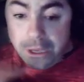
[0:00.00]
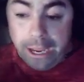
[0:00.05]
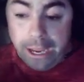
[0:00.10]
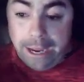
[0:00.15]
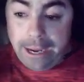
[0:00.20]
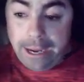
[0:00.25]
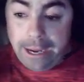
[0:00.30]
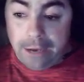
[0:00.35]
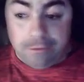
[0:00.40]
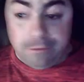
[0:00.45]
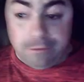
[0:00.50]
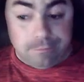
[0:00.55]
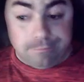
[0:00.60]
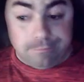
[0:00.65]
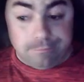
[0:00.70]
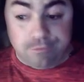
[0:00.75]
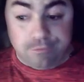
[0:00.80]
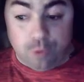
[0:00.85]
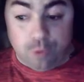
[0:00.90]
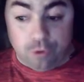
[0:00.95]
And
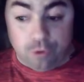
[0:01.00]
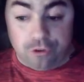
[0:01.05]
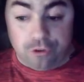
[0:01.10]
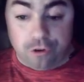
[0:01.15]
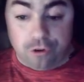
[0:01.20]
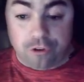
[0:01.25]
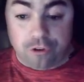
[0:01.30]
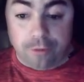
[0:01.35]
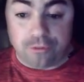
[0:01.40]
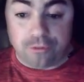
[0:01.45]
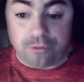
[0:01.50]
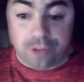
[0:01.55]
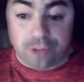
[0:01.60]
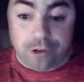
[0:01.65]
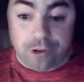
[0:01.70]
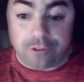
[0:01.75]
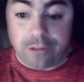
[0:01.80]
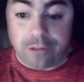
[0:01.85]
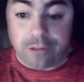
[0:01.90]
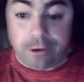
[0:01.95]
of course, there's some
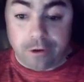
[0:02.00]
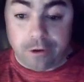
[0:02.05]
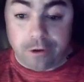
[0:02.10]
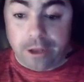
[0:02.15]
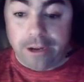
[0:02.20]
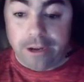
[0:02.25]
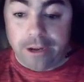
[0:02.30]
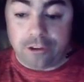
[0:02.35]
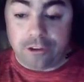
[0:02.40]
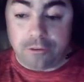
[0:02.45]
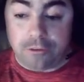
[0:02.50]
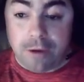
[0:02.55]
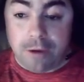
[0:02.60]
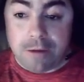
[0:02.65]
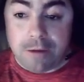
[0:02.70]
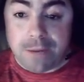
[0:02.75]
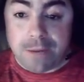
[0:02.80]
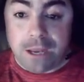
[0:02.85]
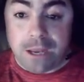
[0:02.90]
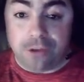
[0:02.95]
states that are not
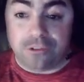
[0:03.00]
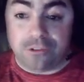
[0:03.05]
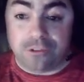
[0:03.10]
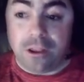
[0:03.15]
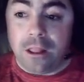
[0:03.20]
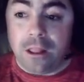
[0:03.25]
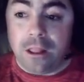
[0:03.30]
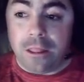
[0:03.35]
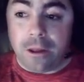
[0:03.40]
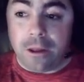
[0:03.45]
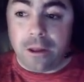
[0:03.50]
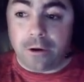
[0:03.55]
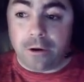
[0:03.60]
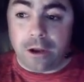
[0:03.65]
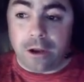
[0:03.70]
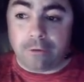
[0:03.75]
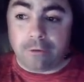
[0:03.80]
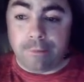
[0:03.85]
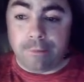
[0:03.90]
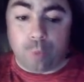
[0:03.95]
estimated because they are
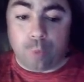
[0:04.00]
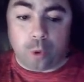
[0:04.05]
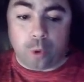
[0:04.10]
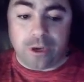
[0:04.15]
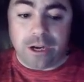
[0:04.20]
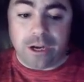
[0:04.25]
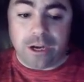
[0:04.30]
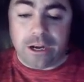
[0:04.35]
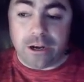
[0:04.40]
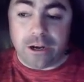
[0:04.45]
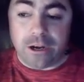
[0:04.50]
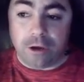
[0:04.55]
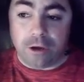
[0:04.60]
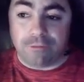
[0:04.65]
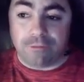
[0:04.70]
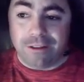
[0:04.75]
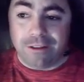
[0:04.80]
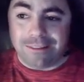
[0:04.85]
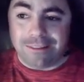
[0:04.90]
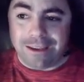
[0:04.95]
not reporting
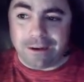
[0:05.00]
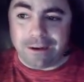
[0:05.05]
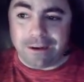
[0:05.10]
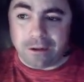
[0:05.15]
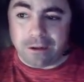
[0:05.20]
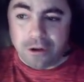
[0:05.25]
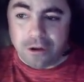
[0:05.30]
enough data.